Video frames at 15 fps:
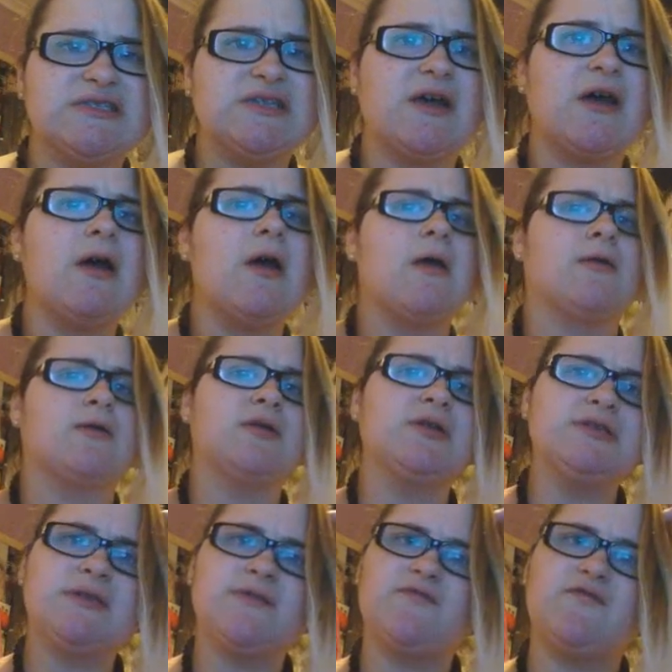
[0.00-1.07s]
stop,
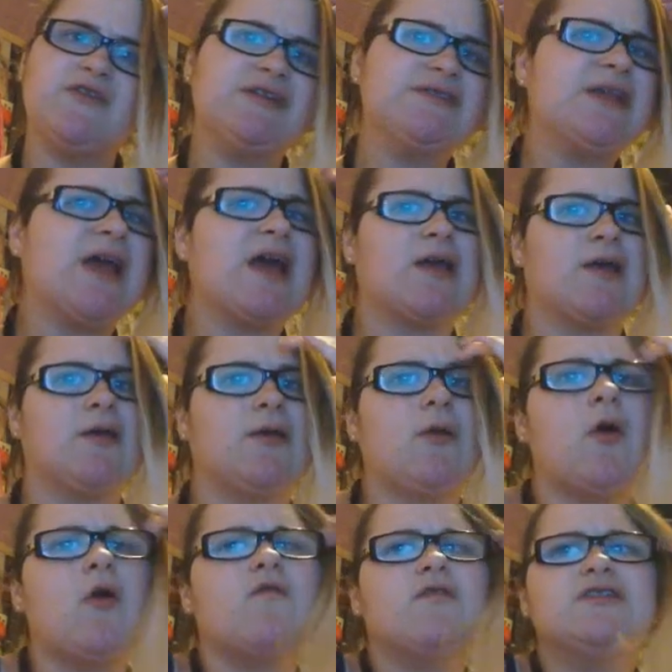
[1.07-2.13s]
cause it feels like an
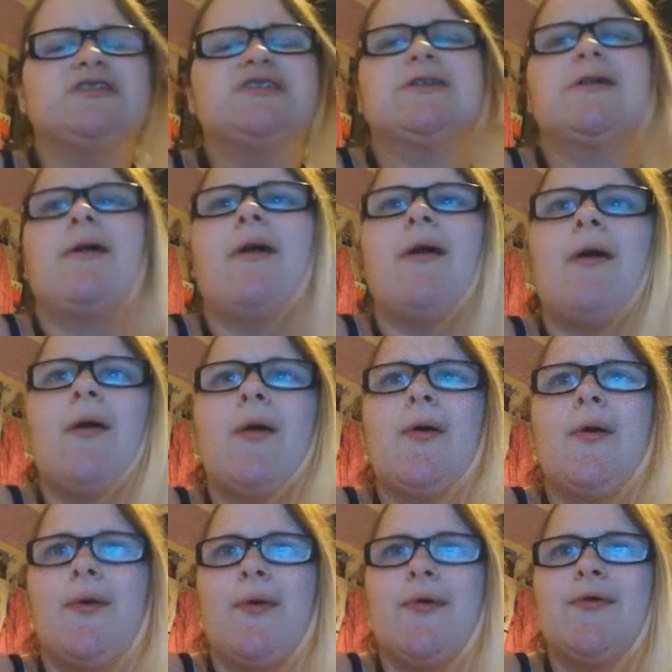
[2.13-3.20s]

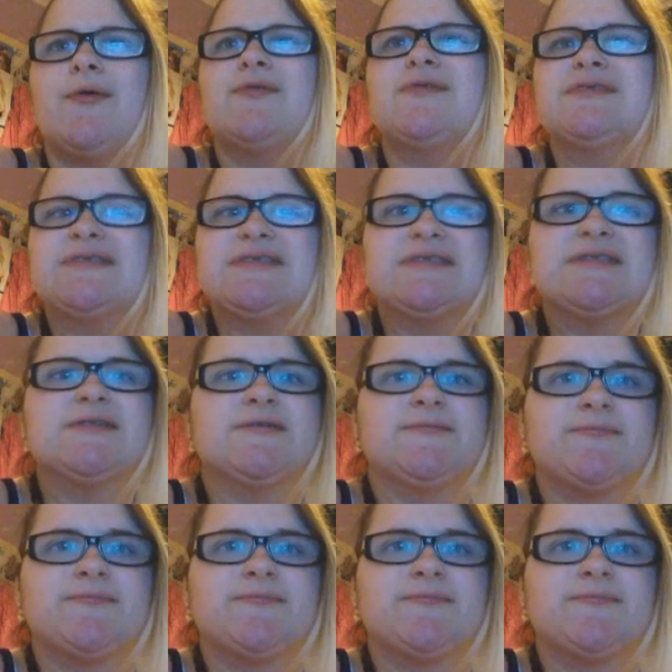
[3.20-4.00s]
overdose.